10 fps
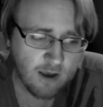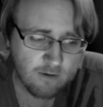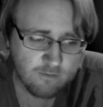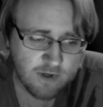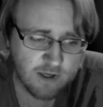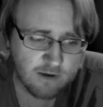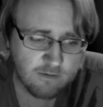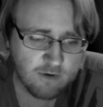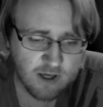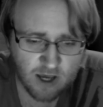And
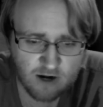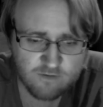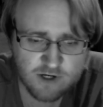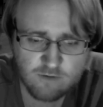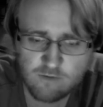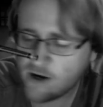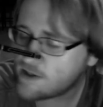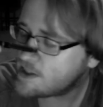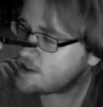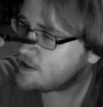she
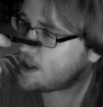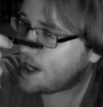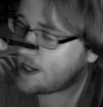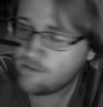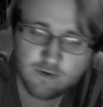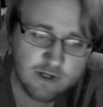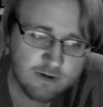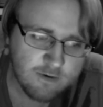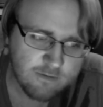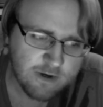wears it a lot,
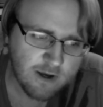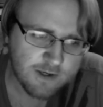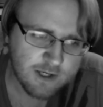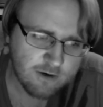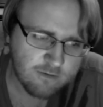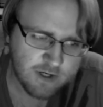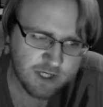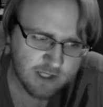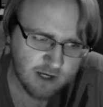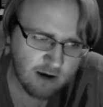but we also, when
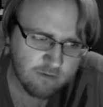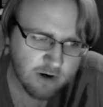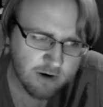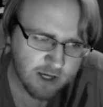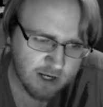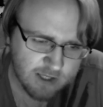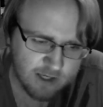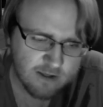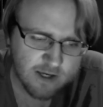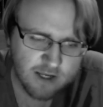she's not wearing it, it's
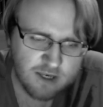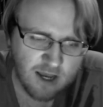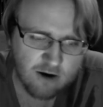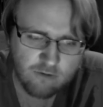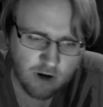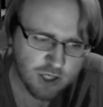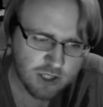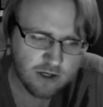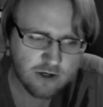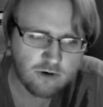kind of like a
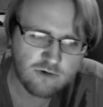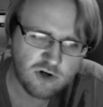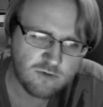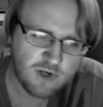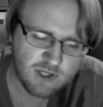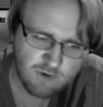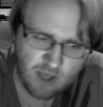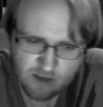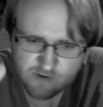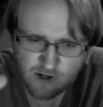decoration in our room because
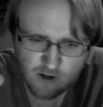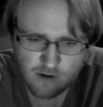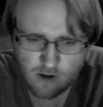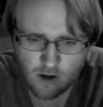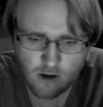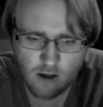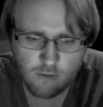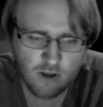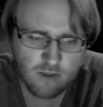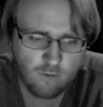we have it hung
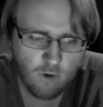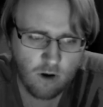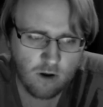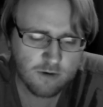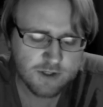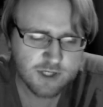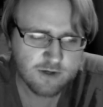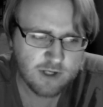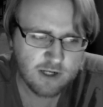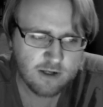up on the wall
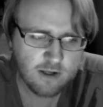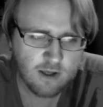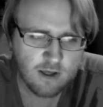so that,